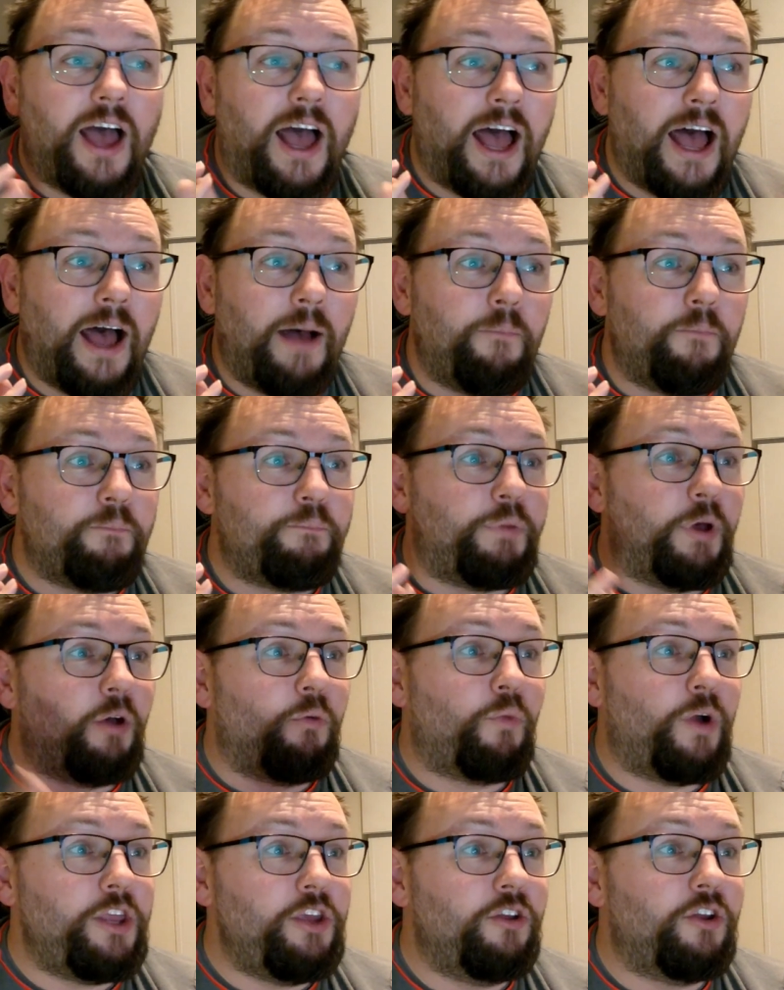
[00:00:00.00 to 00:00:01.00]

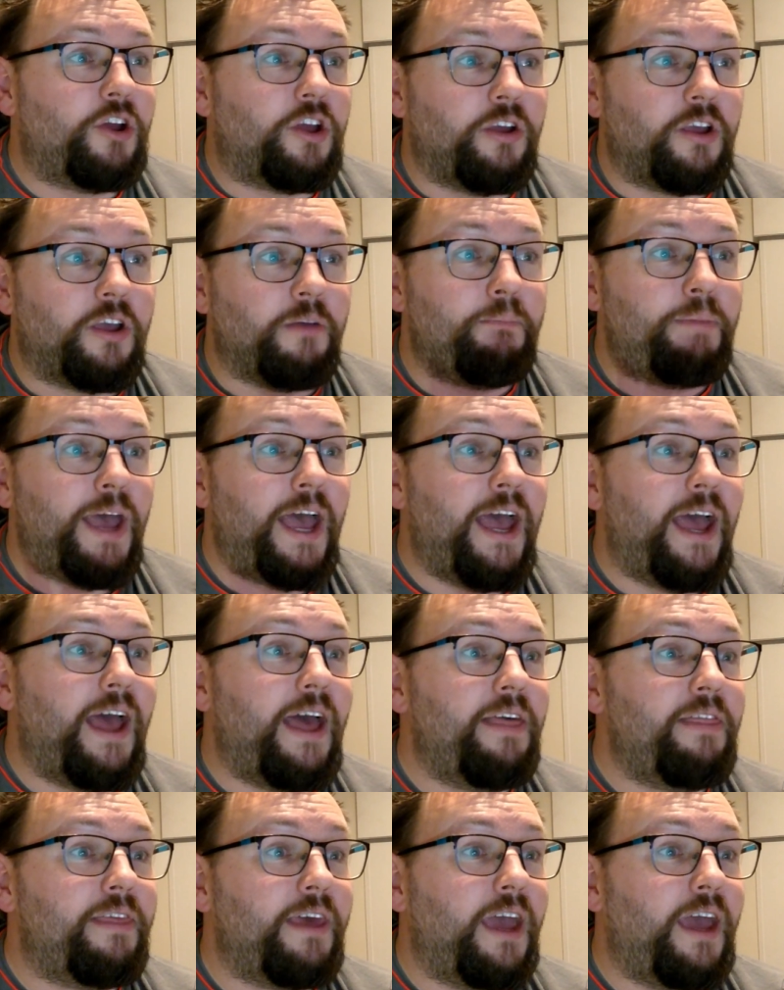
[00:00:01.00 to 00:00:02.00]
But when you look and
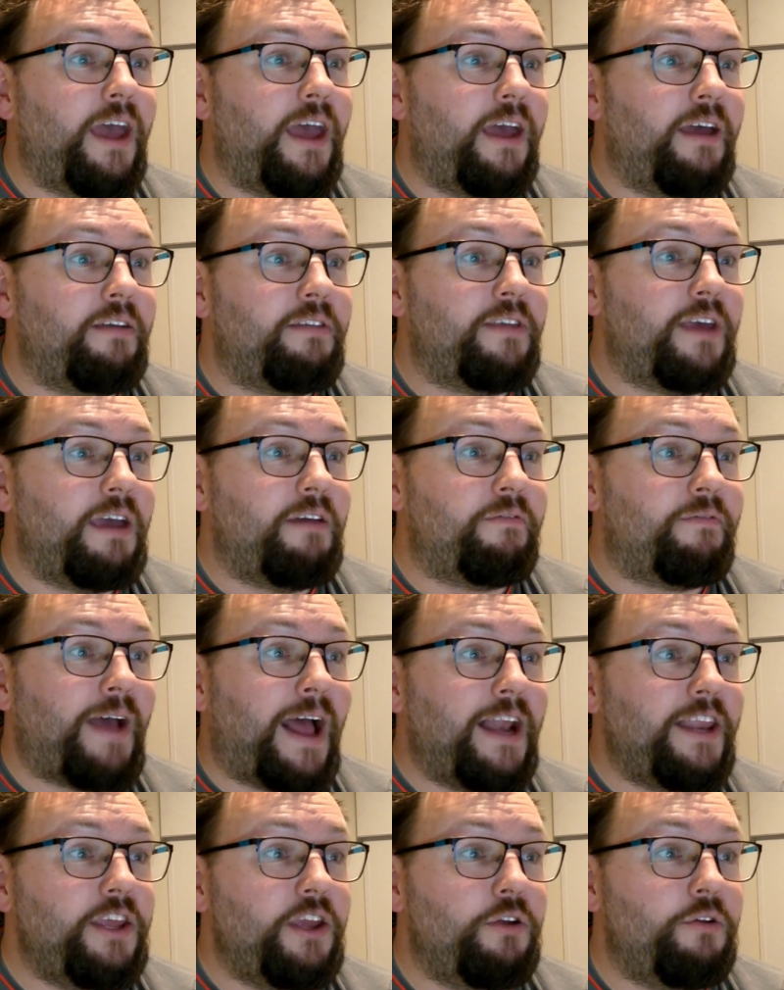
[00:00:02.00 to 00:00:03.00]
compare their
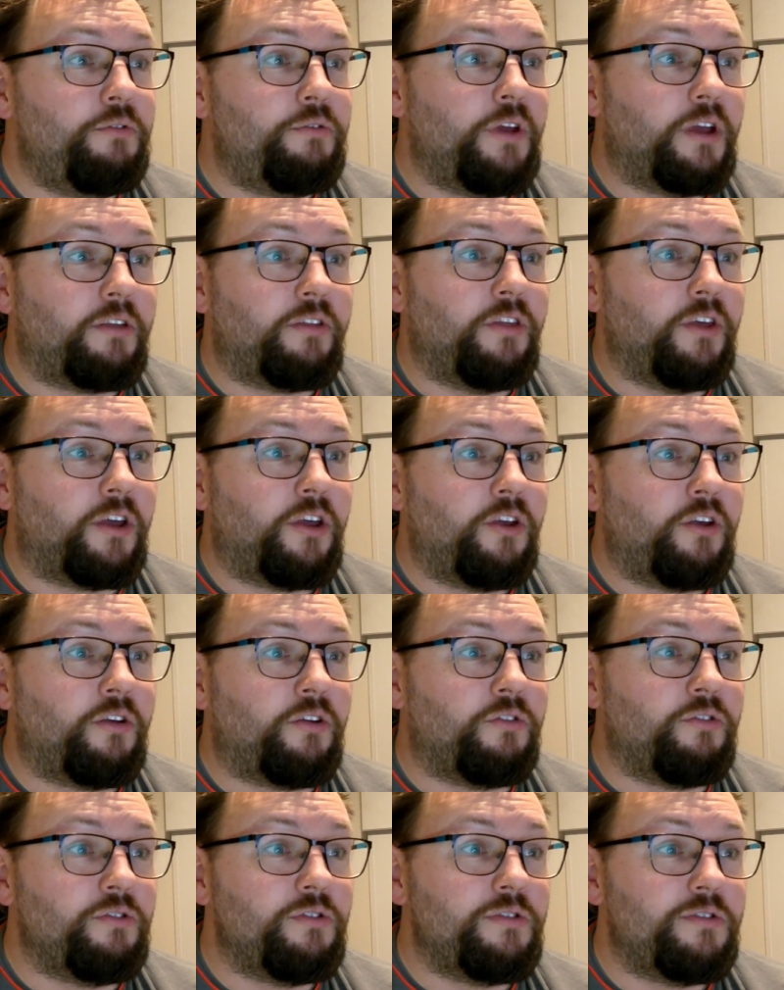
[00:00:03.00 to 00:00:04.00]
value,
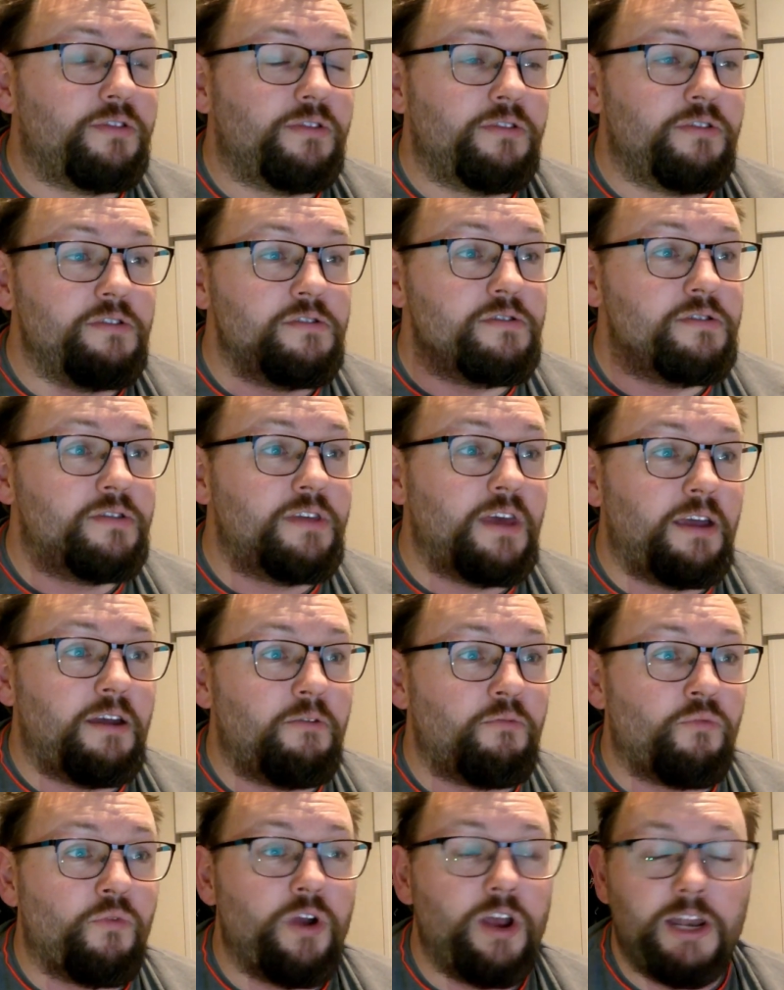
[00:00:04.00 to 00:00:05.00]

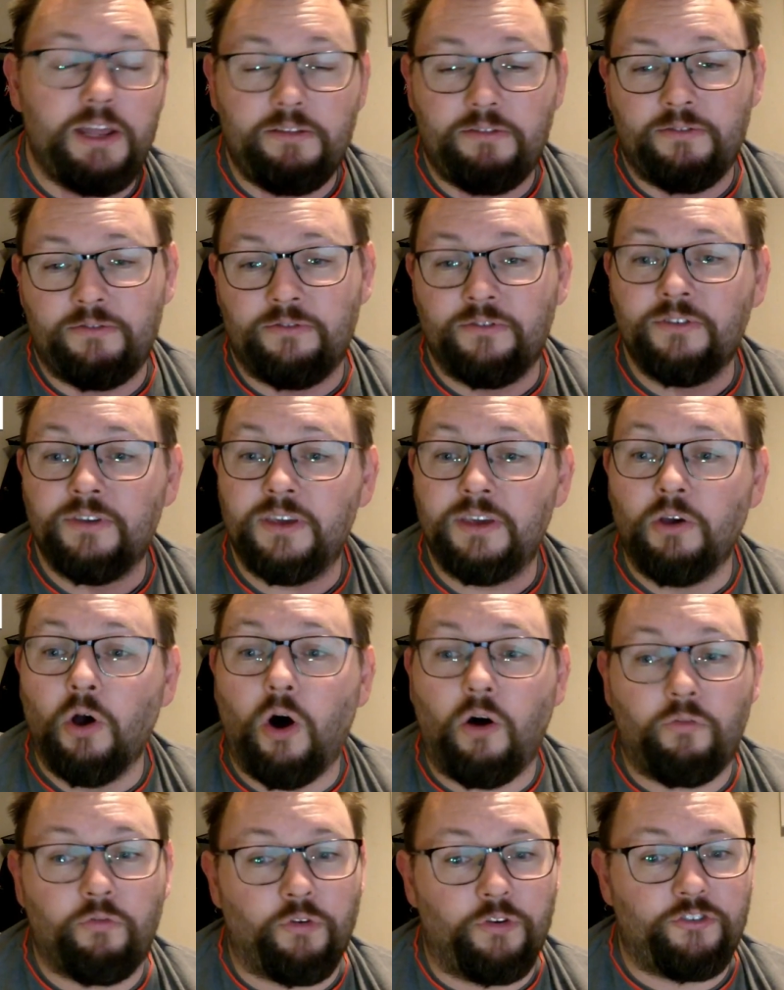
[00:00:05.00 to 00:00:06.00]
they're really
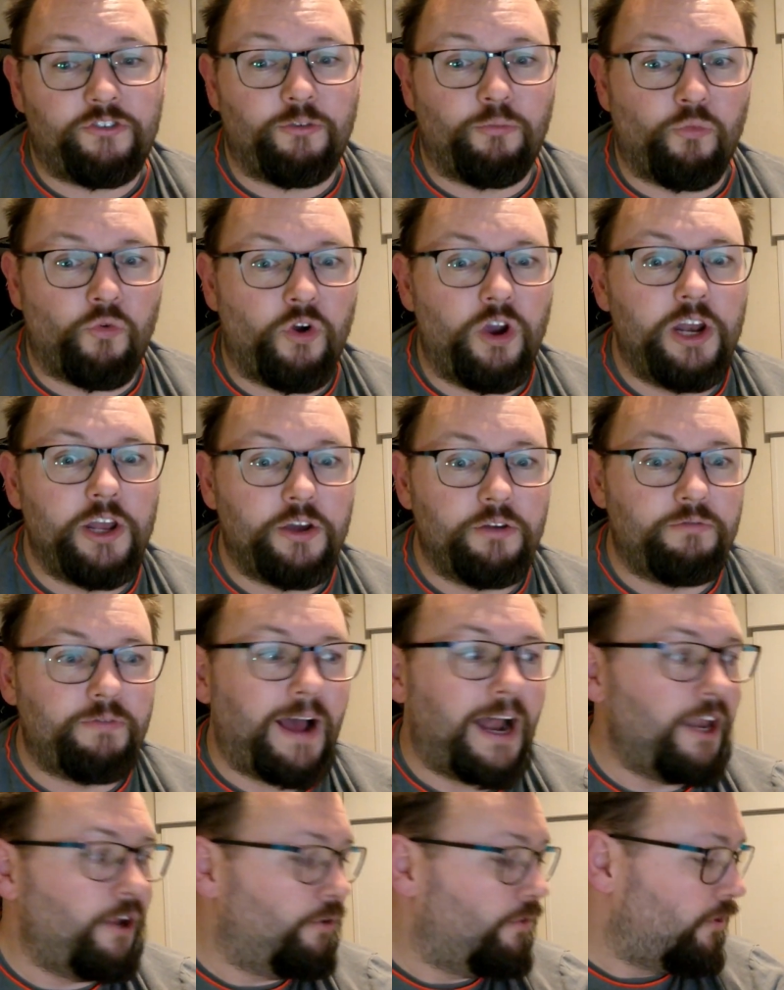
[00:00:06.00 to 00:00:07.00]
offering some really good
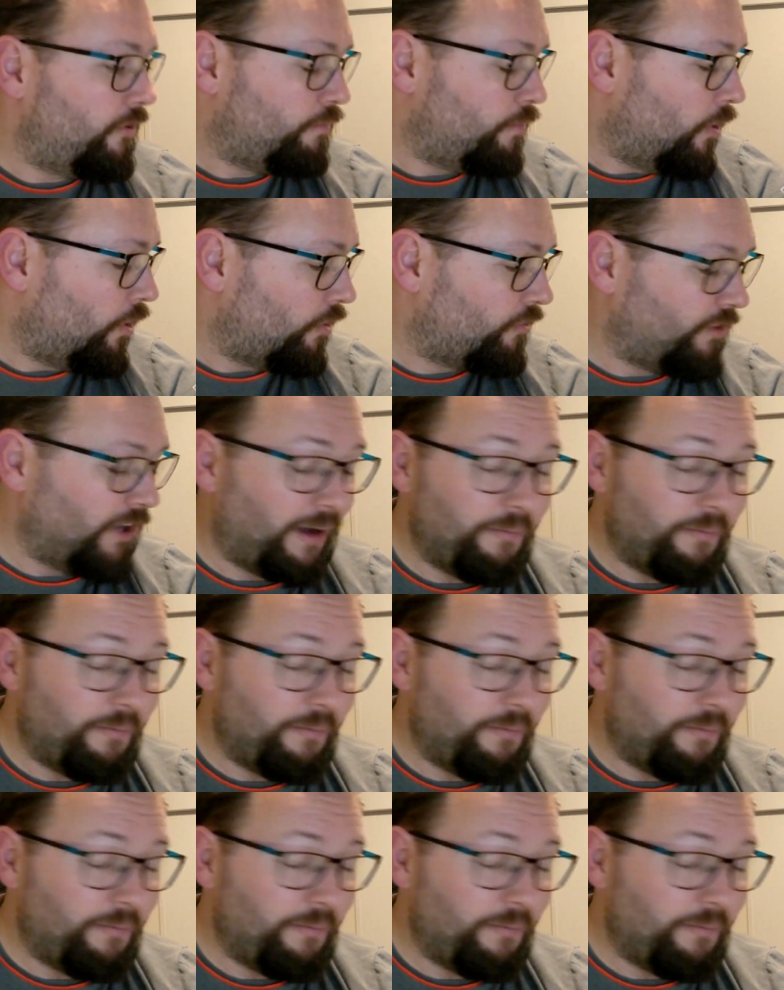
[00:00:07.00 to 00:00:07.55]
value in this box.